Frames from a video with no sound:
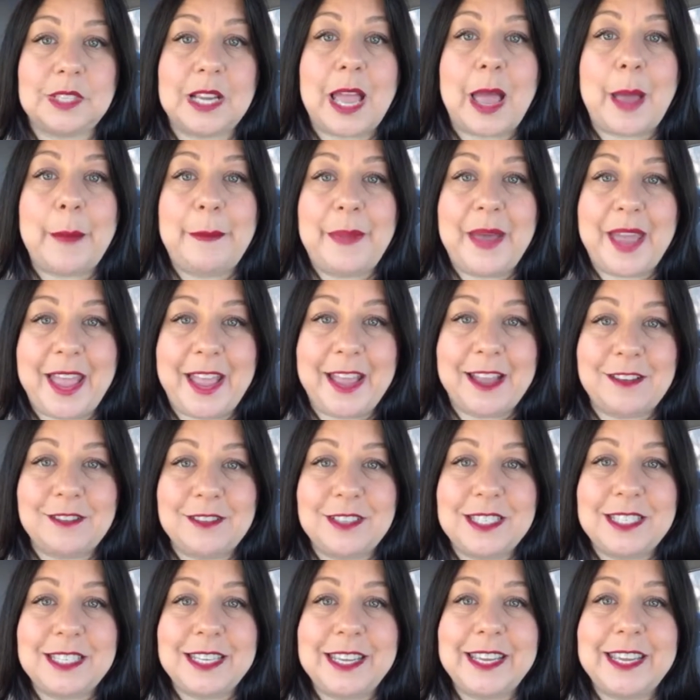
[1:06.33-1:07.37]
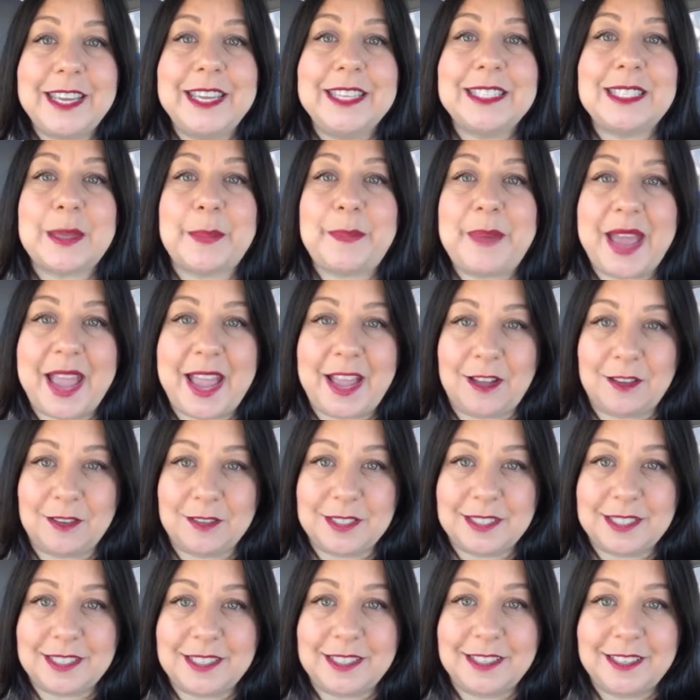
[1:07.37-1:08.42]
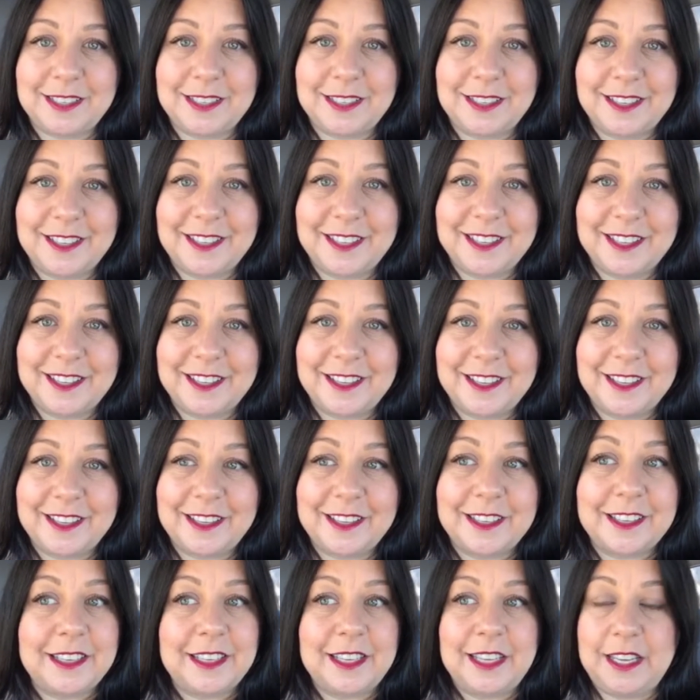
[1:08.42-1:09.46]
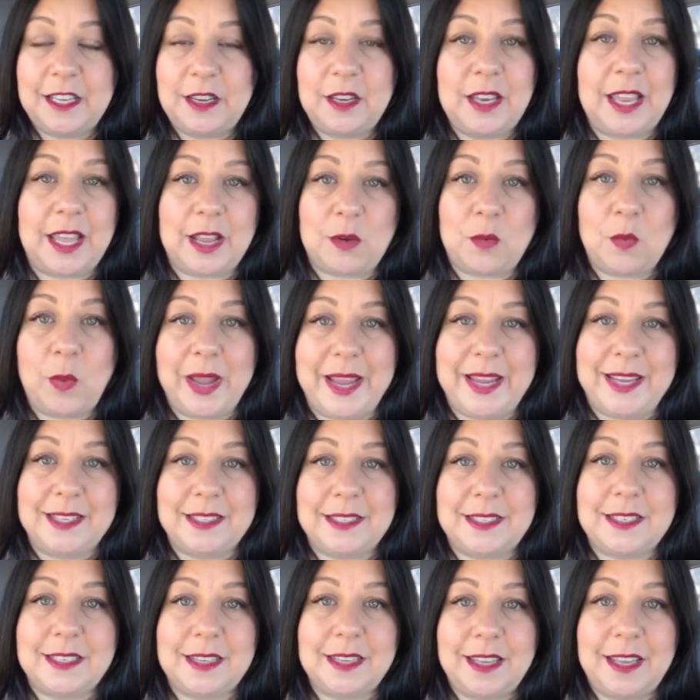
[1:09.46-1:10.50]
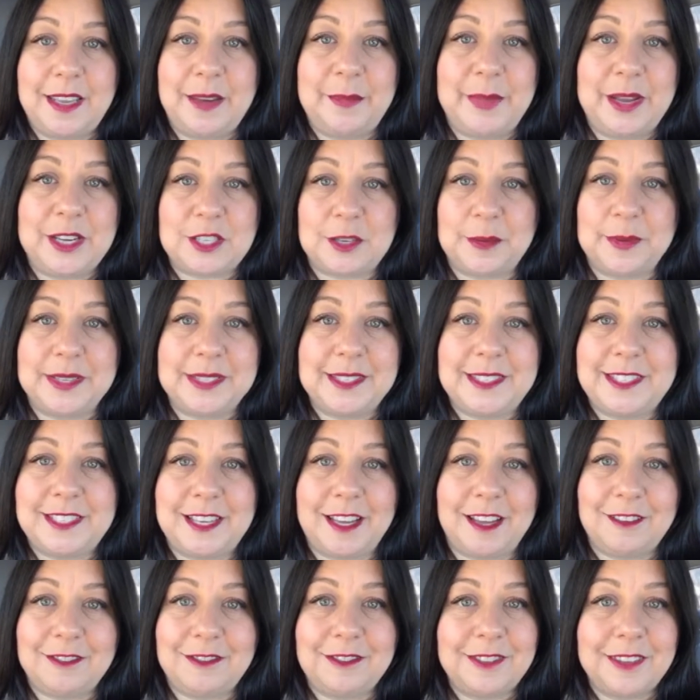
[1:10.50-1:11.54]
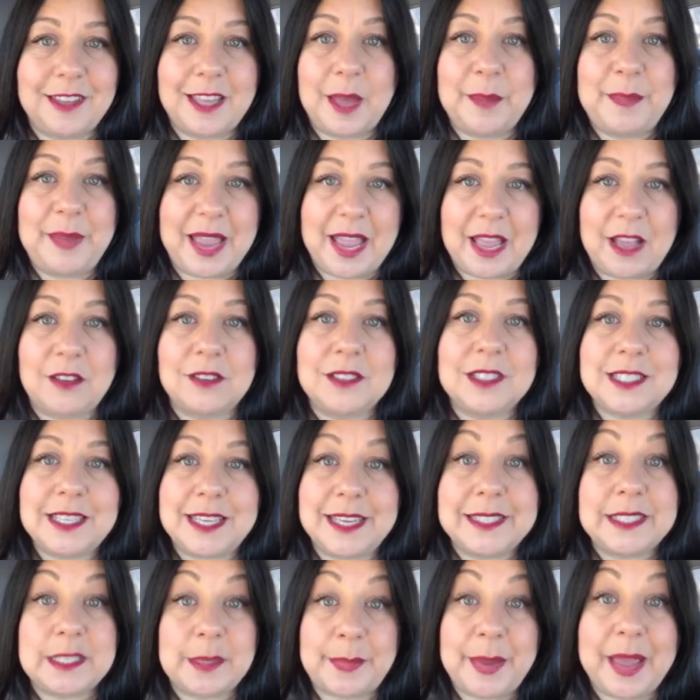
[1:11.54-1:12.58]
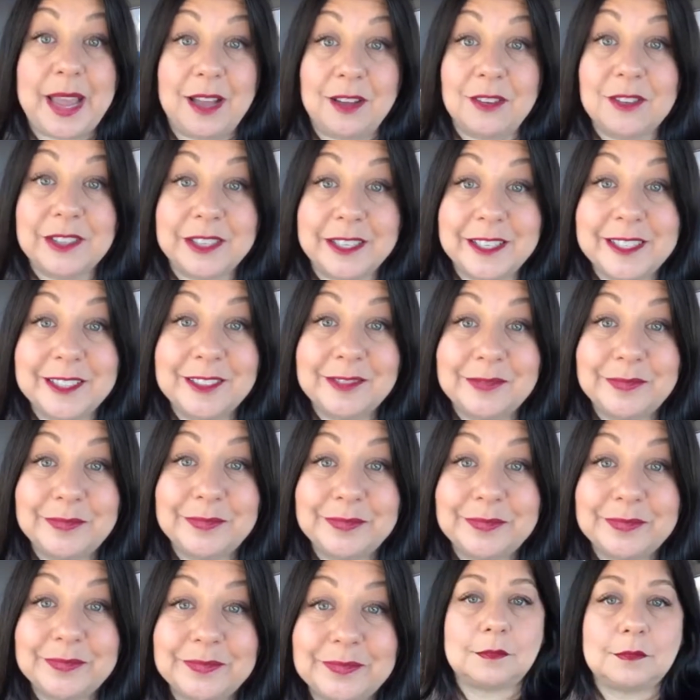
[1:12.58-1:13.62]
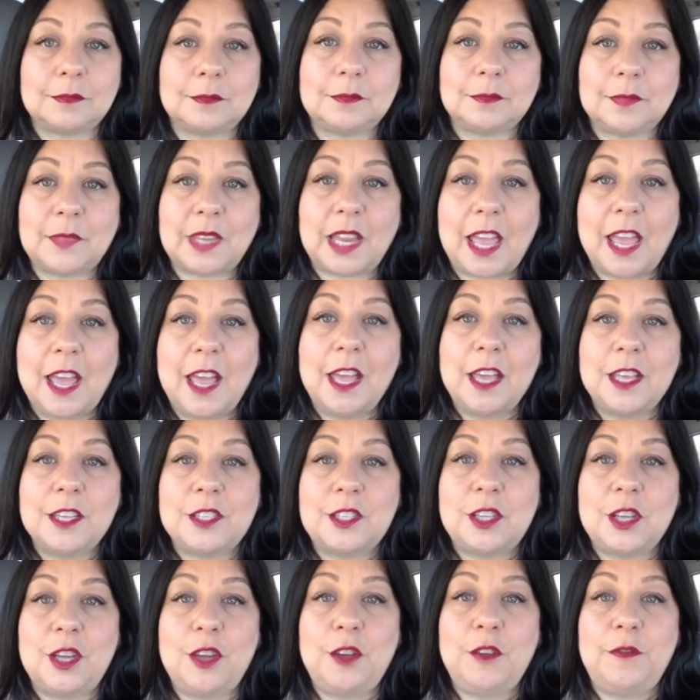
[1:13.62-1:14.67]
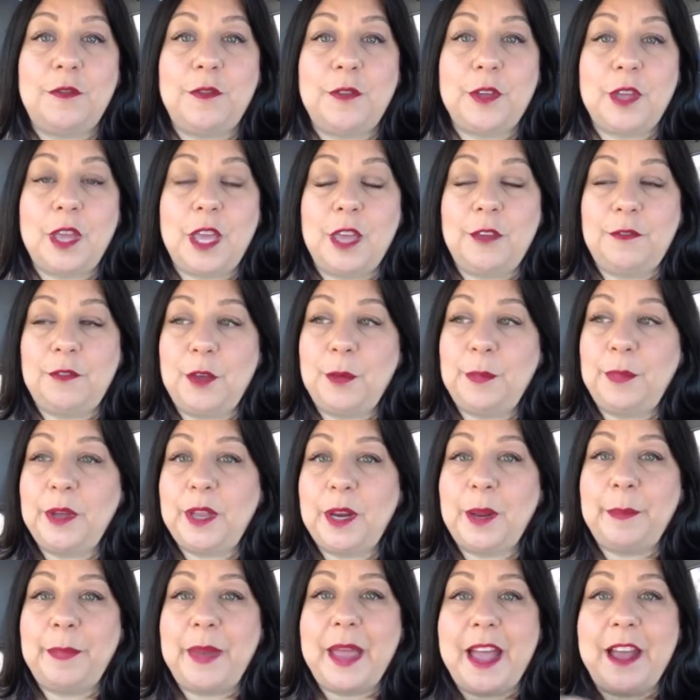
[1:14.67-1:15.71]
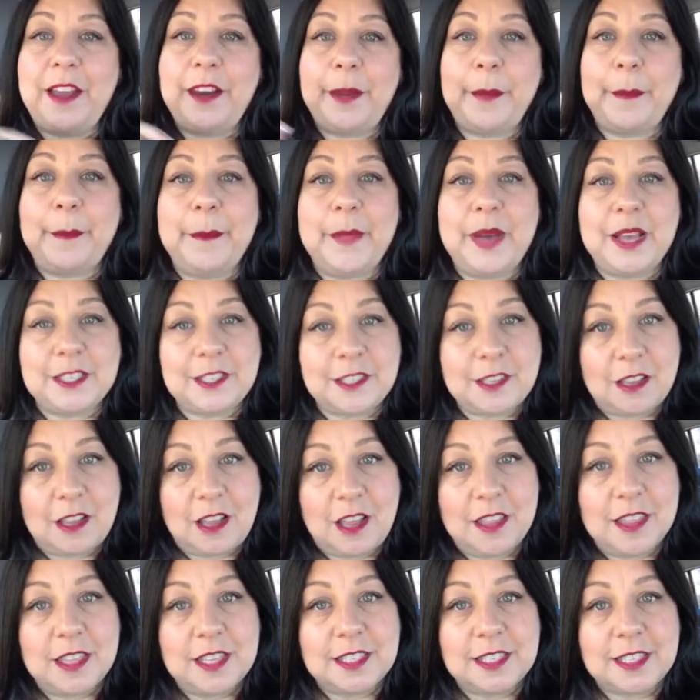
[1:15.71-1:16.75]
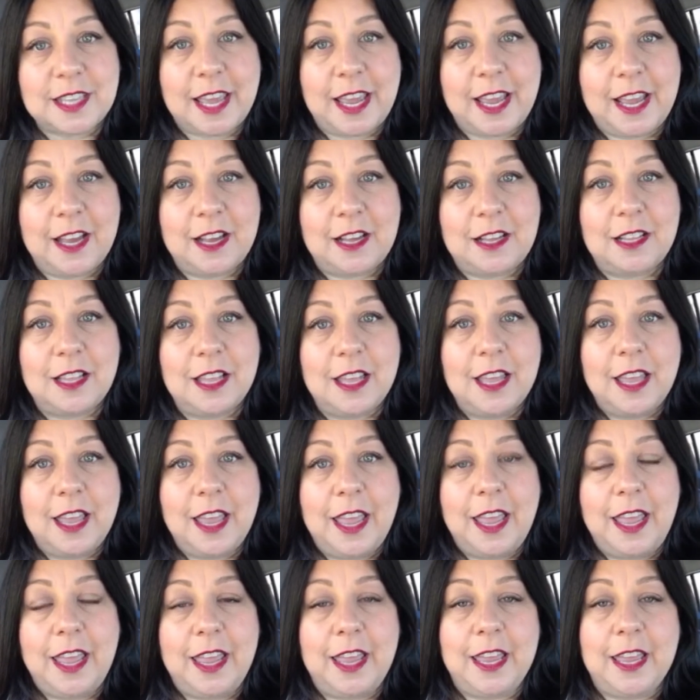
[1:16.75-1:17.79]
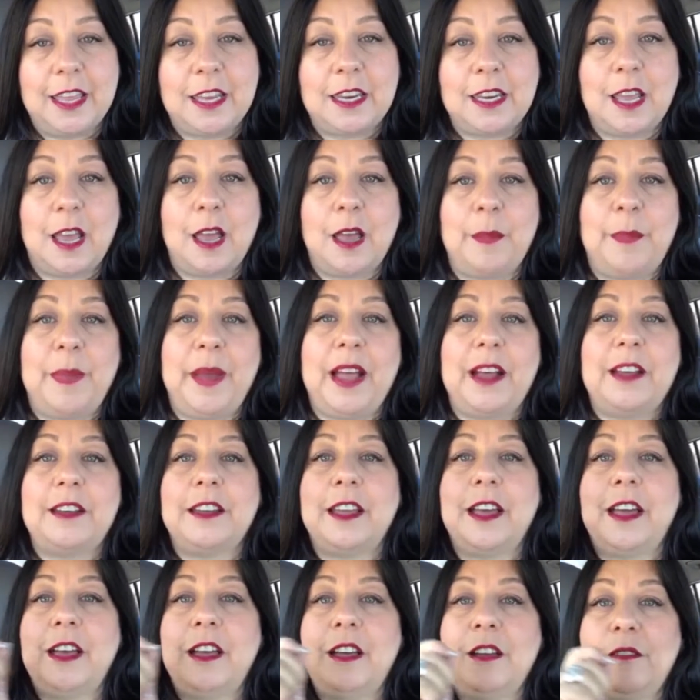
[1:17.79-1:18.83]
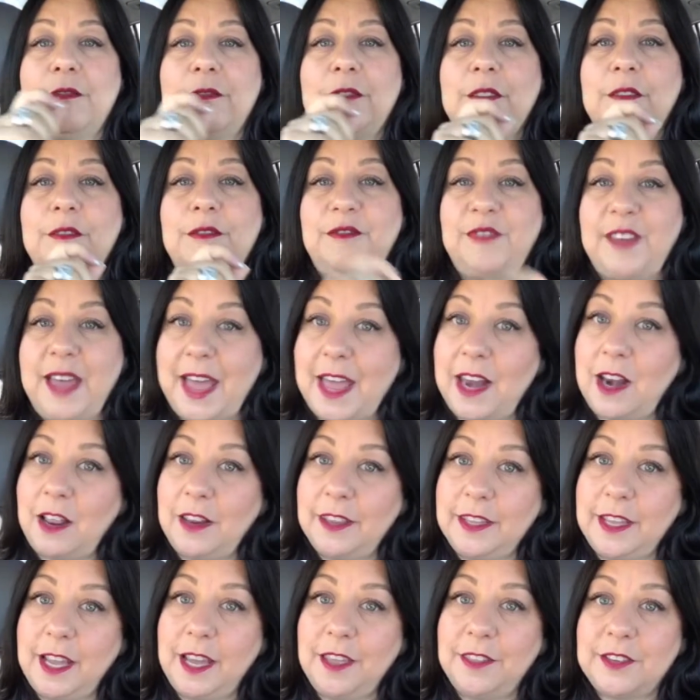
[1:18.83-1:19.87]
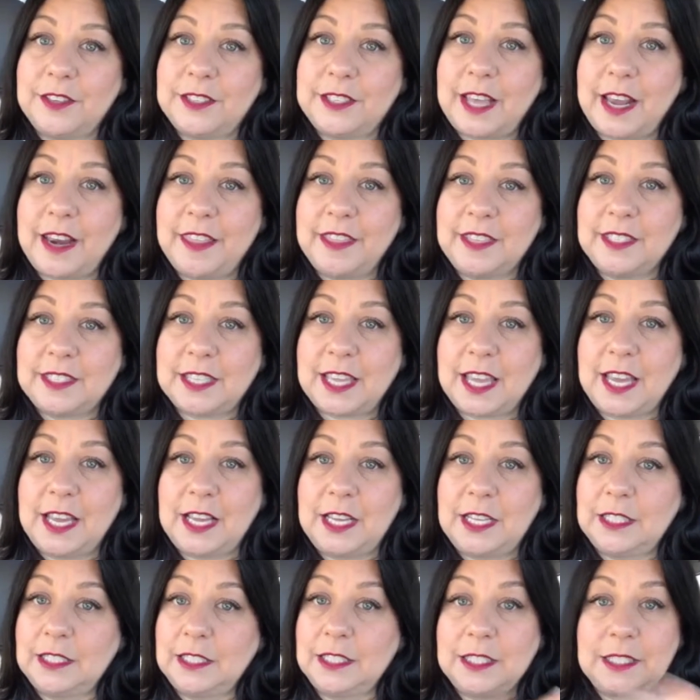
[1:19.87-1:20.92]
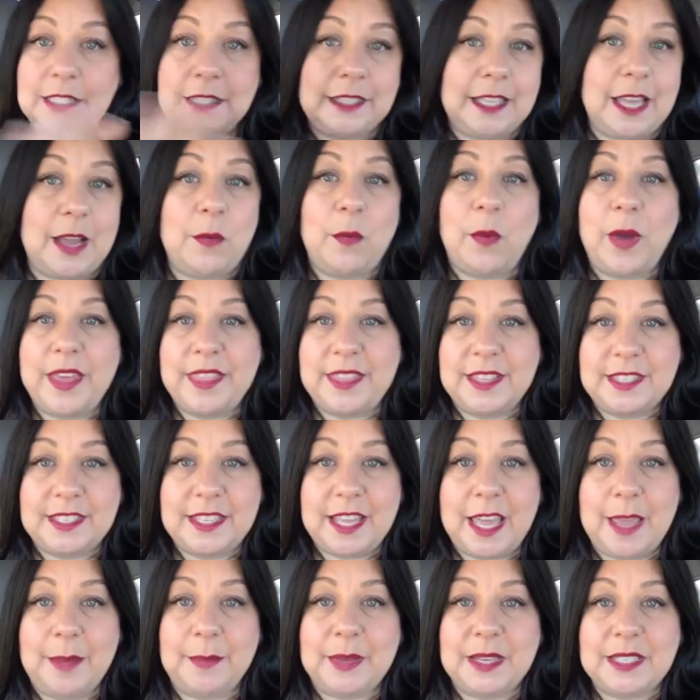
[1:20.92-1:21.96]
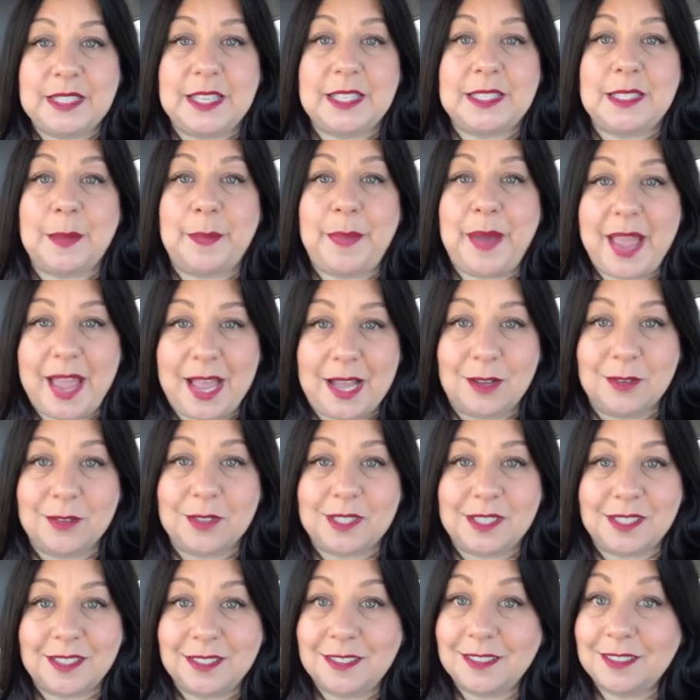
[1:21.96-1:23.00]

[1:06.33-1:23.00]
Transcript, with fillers: a pound is a pound in like weight and measurement stuff. A pound is a pound. So you, if you put a pound of muscle on the scale and a pound of fat on the other side of the scale, they weigh the same because it's a pound.